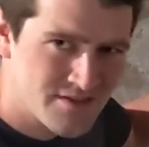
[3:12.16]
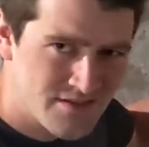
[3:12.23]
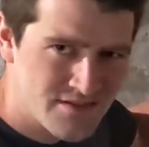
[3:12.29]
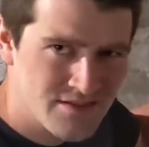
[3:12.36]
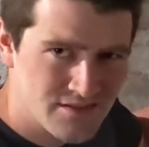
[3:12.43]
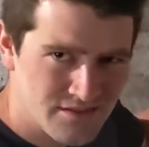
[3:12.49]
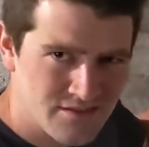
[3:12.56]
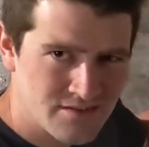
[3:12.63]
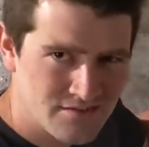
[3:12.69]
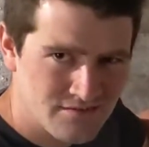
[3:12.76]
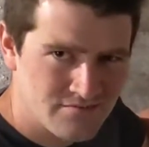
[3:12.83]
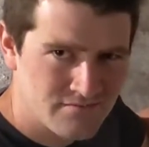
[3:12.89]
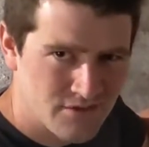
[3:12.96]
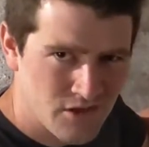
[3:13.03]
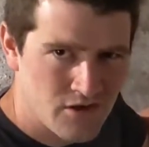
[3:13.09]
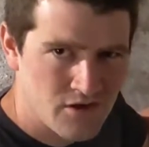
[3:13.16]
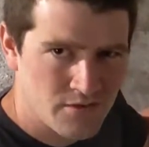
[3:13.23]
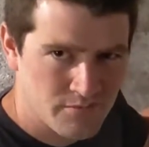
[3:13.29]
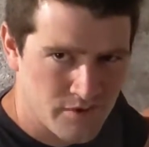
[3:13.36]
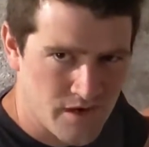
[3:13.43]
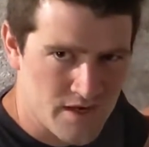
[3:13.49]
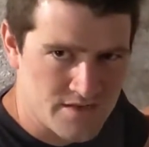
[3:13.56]
this is a
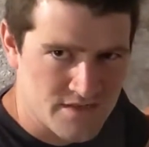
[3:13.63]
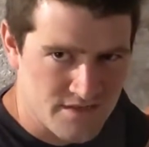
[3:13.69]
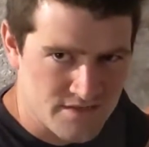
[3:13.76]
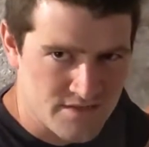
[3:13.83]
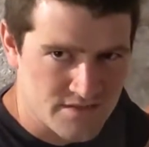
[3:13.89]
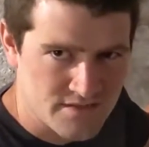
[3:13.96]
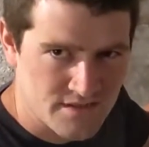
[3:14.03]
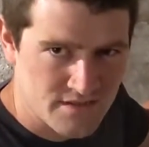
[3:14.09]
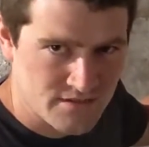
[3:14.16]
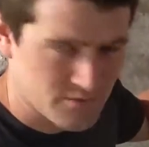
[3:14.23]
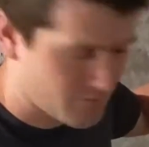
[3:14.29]
long process, it takes